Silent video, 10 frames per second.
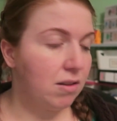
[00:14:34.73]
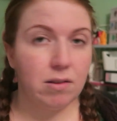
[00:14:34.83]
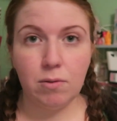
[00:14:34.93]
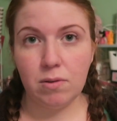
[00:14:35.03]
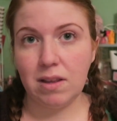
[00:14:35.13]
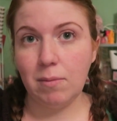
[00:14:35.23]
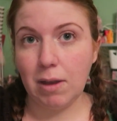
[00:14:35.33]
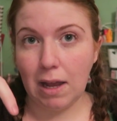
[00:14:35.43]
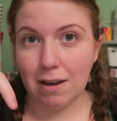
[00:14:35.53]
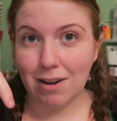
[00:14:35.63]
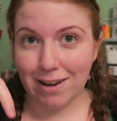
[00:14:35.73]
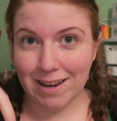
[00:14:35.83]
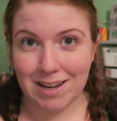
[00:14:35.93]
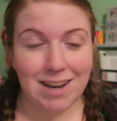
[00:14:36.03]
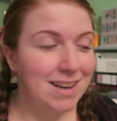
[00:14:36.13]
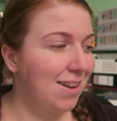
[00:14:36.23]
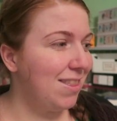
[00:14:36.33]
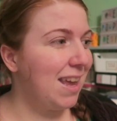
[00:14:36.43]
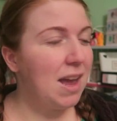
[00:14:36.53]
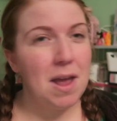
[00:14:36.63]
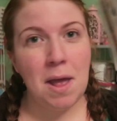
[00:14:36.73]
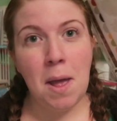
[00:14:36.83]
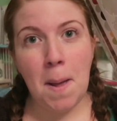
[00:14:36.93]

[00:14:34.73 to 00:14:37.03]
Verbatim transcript: So same again, linked down there.